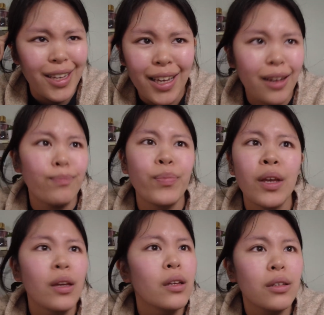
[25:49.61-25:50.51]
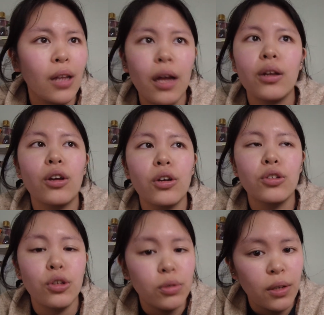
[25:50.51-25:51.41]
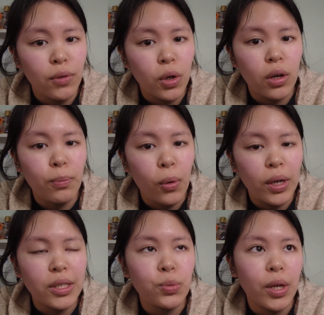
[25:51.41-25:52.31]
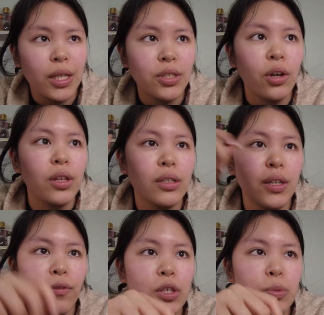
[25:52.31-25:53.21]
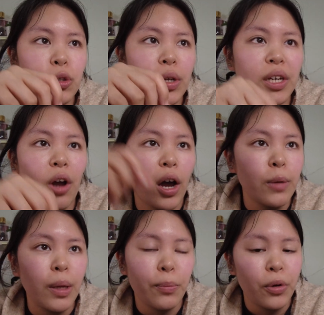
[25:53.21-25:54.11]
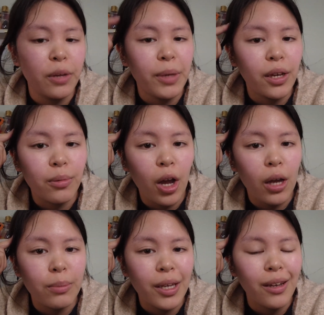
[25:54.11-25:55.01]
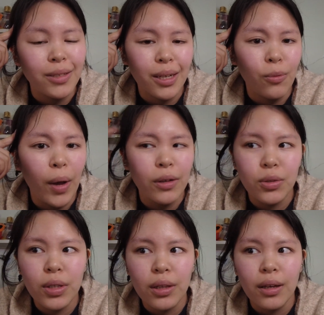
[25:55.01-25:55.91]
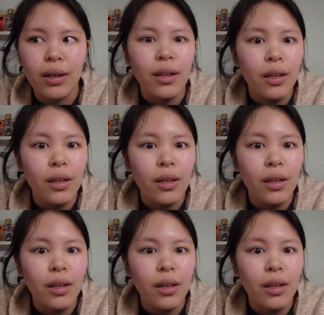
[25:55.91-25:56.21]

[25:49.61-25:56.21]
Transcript: Again, not a good use of your points. When I saw the difference between economy and premium economy, I was like, wow, it's only like